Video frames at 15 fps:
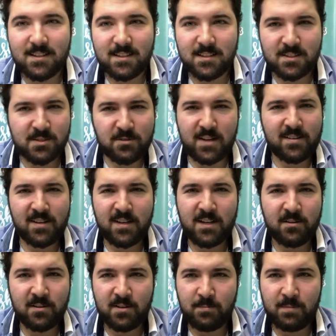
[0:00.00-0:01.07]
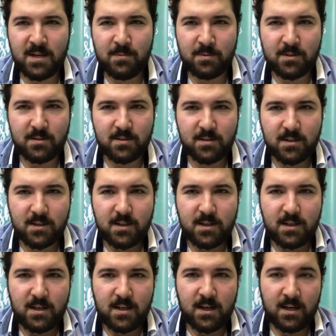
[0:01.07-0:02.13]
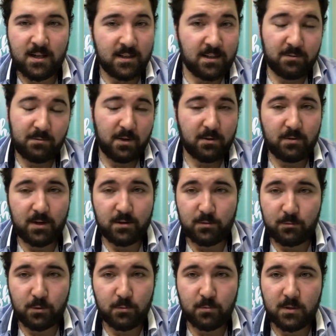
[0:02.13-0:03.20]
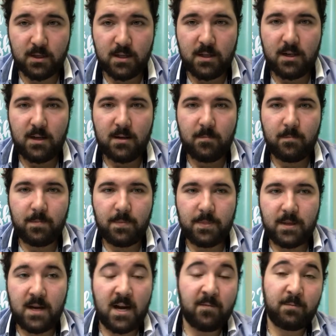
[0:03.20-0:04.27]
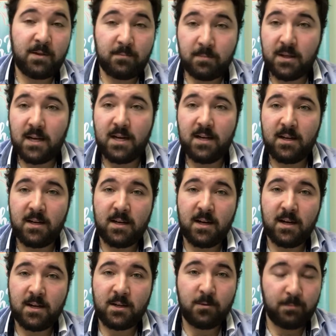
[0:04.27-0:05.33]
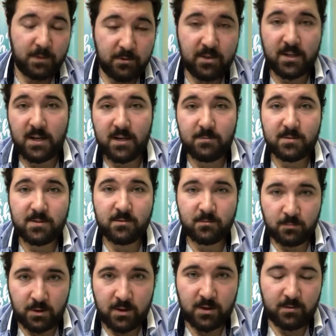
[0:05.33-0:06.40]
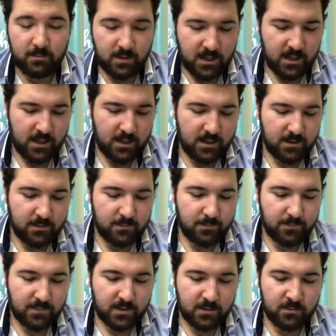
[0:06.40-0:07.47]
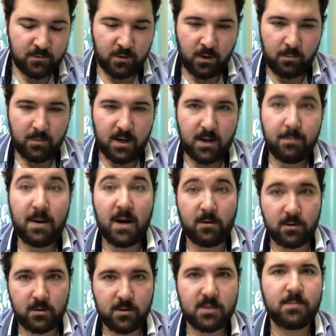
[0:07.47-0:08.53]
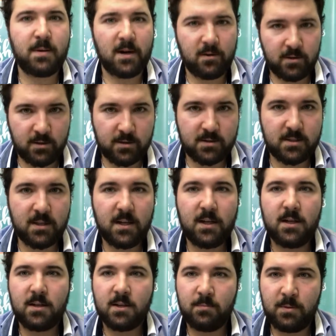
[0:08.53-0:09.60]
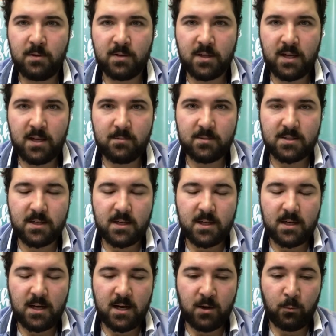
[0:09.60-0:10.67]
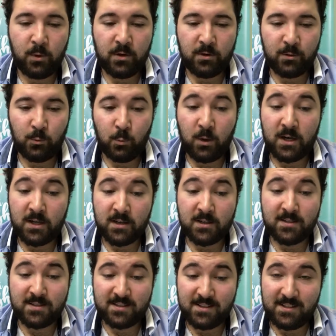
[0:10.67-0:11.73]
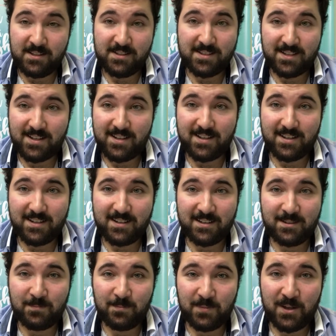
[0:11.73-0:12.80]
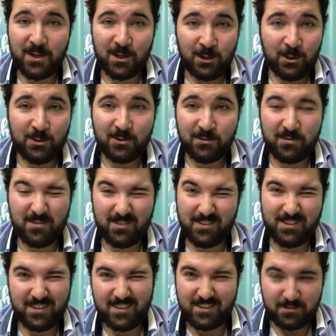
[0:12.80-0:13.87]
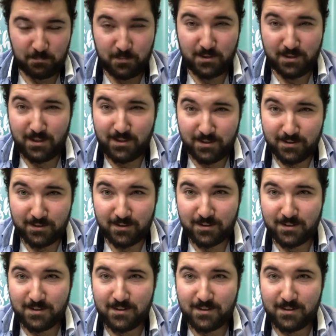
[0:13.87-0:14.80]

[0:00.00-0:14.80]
scratch it out on the paper, and then run around the room. I've been playing computer games with him from Paradox computer games, wherein one sees a lot of kill.